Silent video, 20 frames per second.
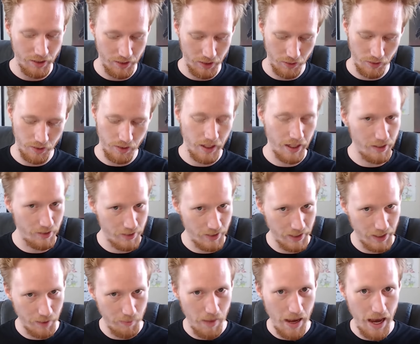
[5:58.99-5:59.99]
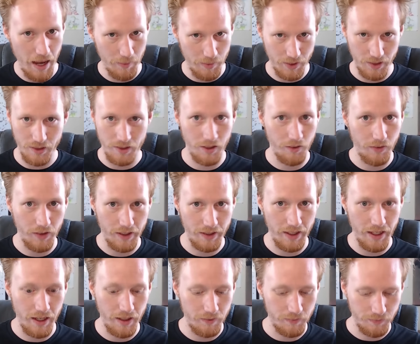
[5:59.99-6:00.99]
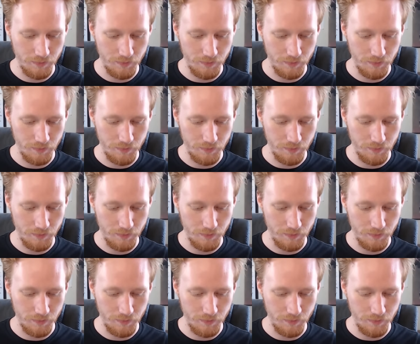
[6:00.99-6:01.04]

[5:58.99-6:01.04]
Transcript: and city maps and stuff like that,